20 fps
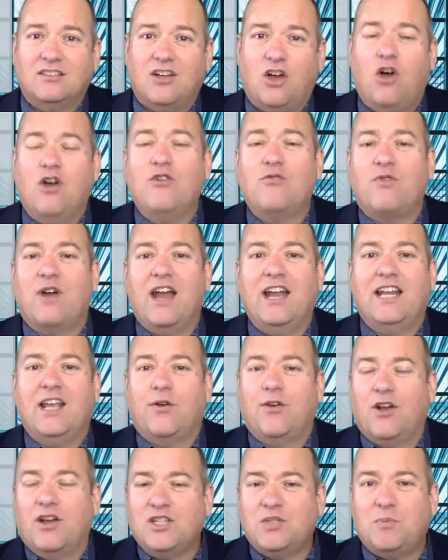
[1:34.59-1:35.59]
On radio,
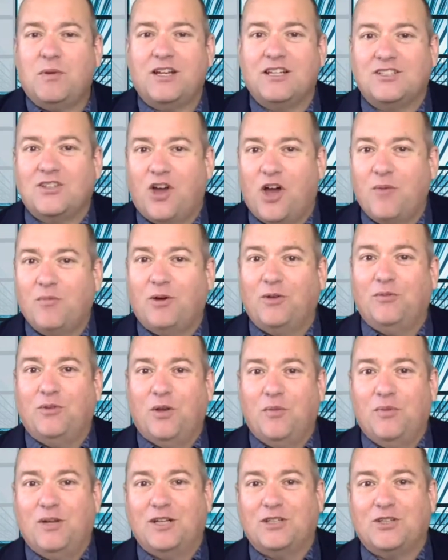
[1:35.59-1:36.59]
and I spent a time on a
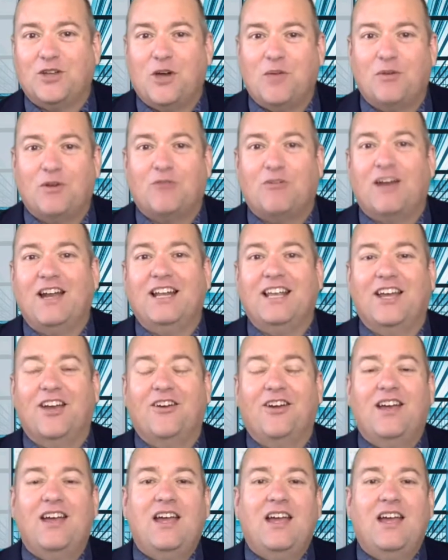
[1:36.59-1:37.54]
bit of time on radio,